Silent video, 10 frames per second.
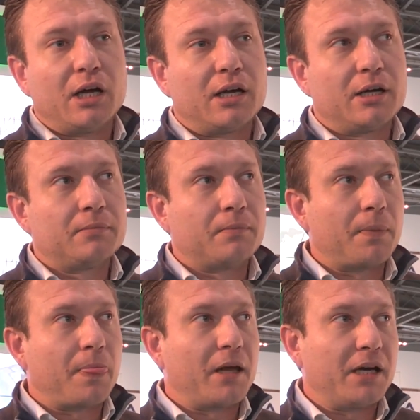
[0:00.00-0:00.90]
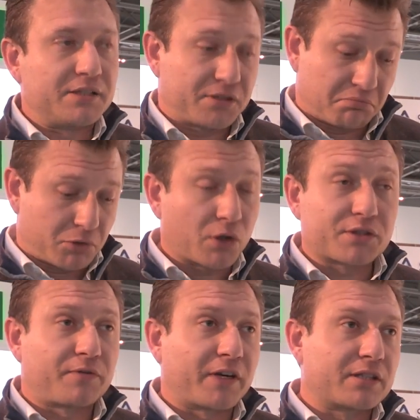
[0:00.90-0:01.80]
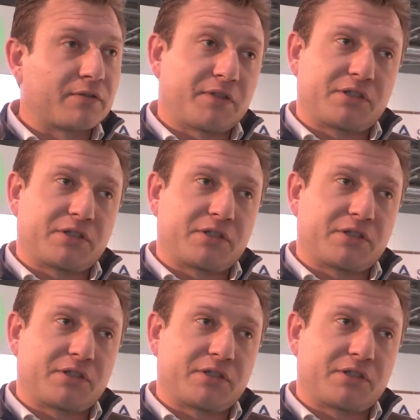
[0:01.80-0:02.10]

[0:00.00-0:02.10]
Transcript: Um, it's cost-effective.